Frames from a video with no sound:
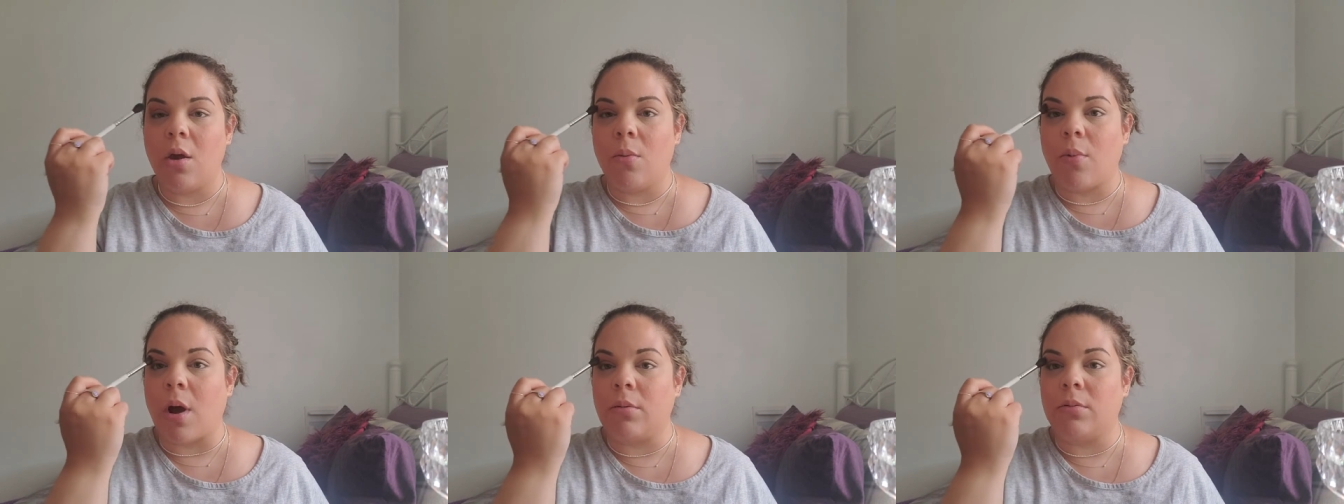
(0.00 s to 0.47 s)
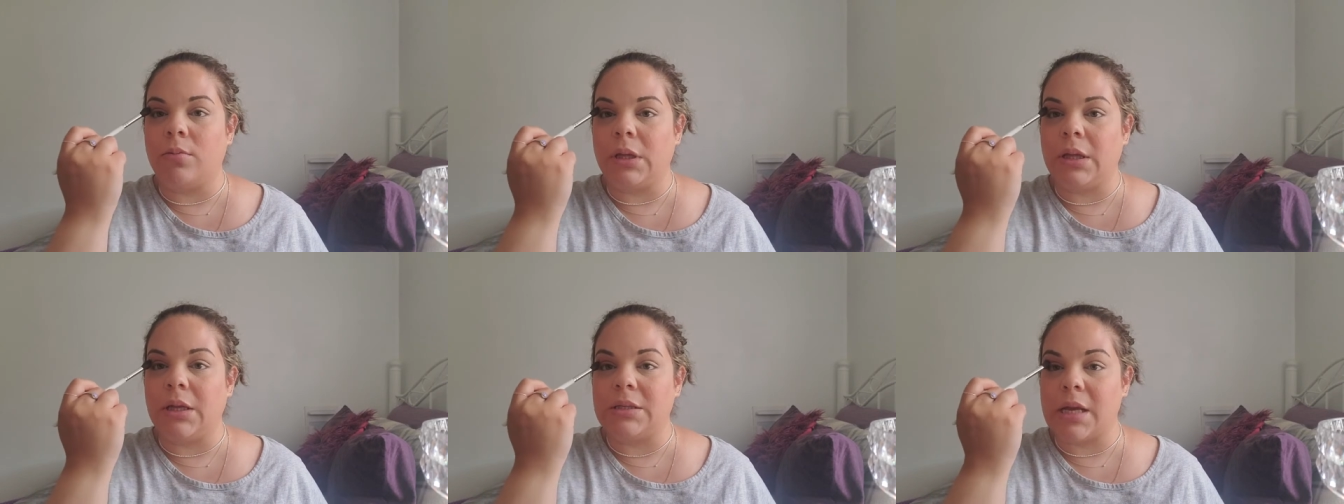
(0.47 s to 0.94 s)

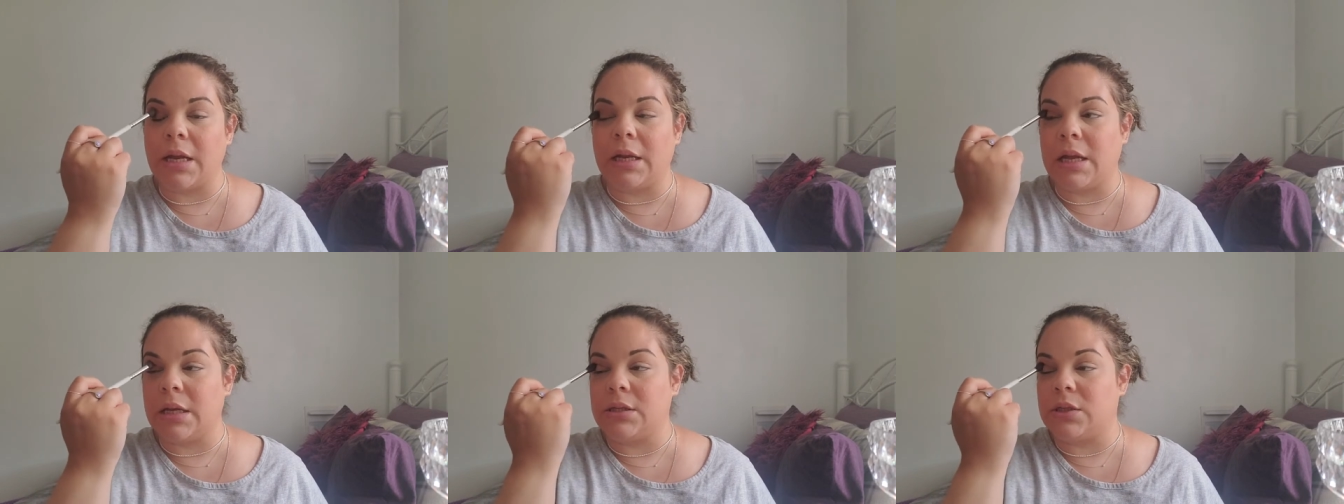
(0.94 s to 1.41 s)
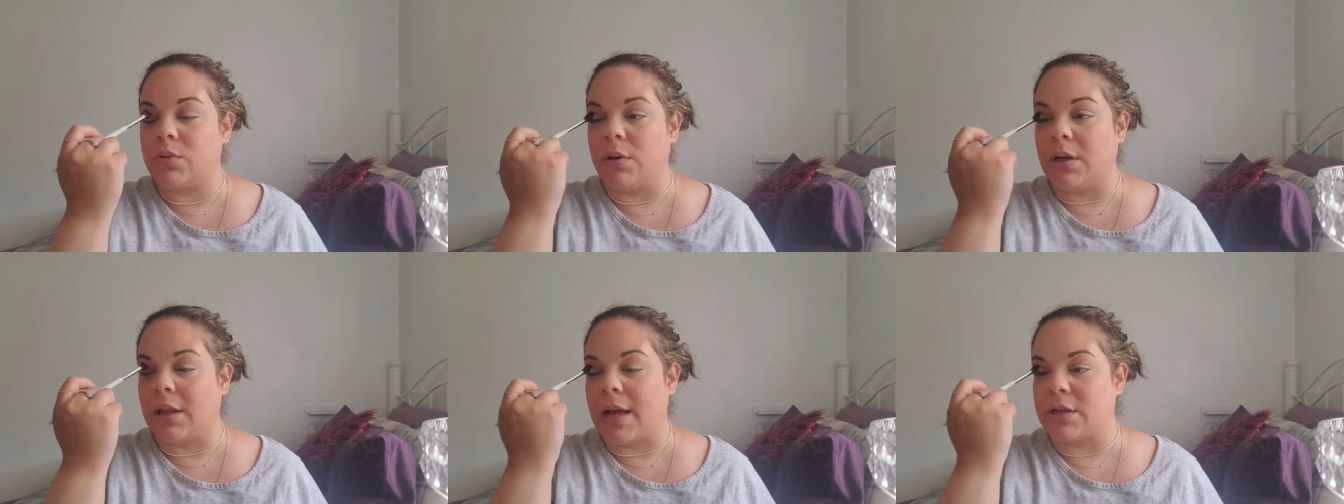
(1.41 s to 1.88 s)
probably 10 kids to
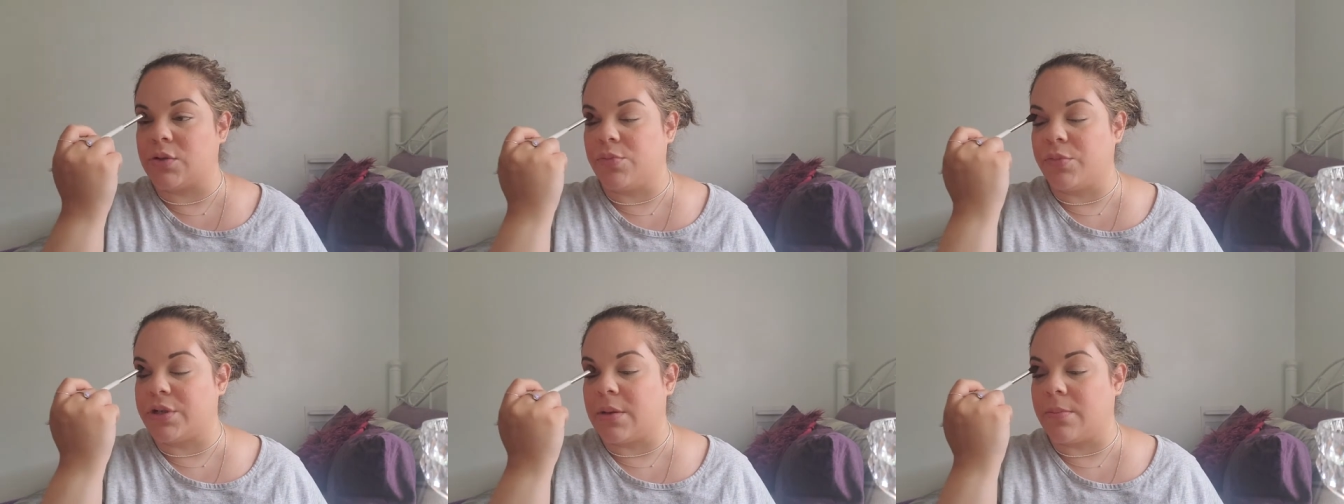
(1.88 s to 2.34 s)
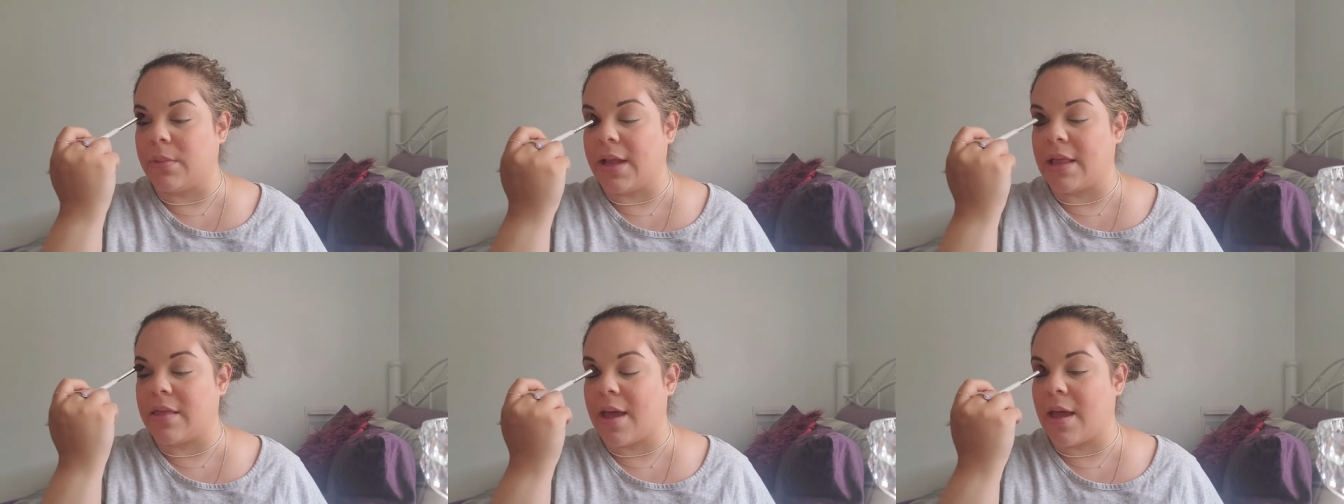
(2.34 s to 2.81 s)
a classroom or something
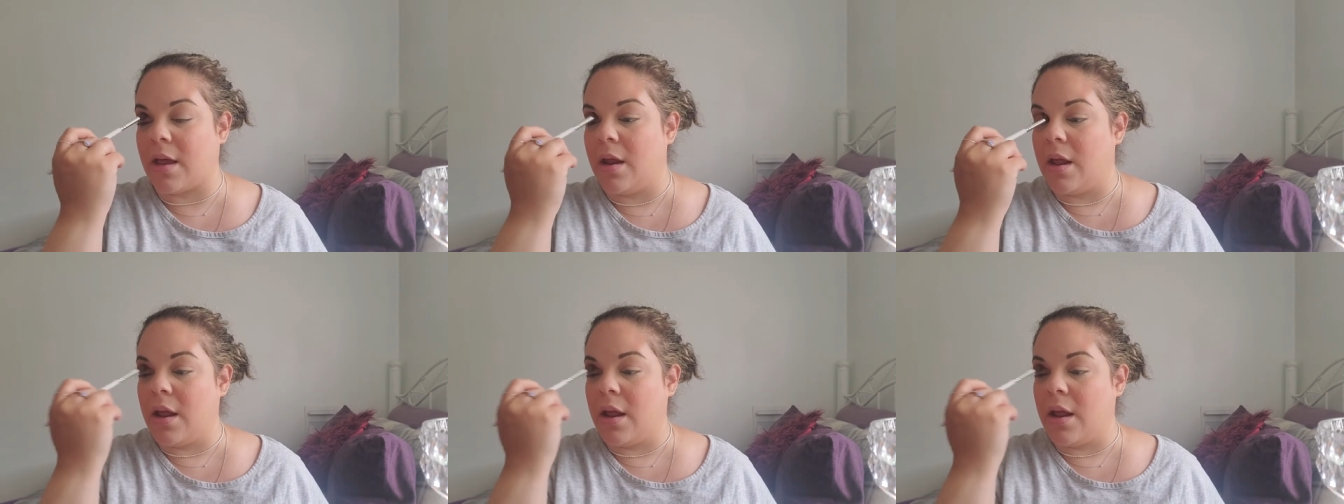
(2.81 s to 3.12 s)
like that,